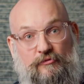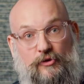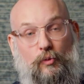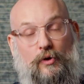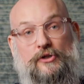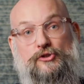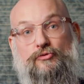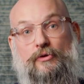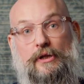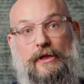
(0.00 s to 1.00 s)
If you want to
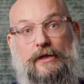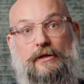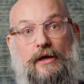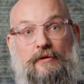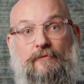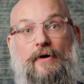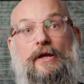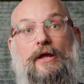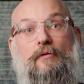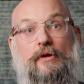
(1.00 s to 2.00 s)
drill in and
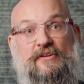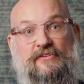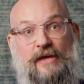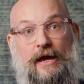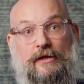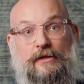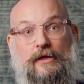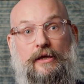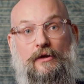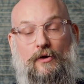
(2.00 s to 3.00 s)
find out
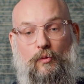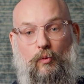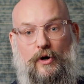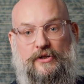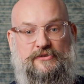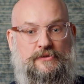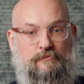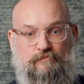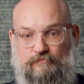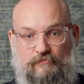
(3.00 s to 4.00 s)
exactly what
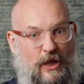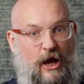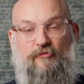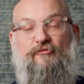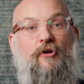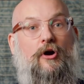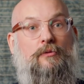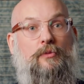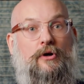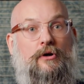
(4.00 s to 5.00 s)
a
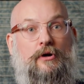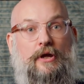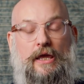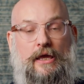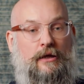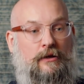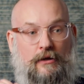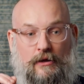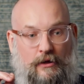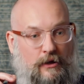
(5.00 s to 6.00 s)
farmer
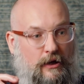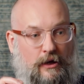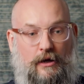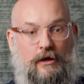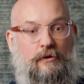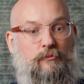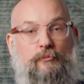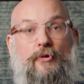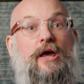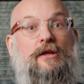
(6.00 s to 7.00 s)
in uh,
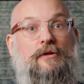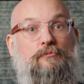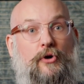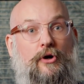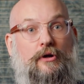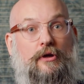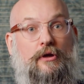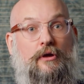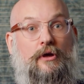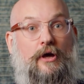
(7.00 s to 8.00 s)
Brandenburg
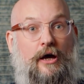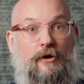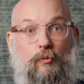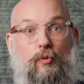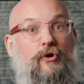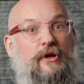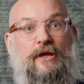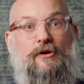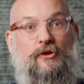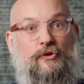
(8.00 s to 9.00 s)
uh,
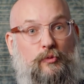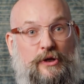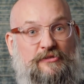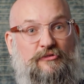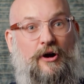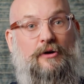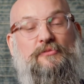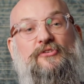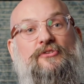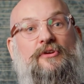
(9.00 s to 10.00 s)
working on the wheat
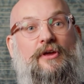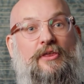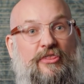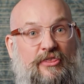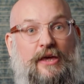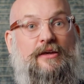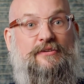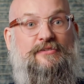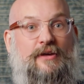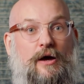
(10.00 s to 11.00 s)
farms thinks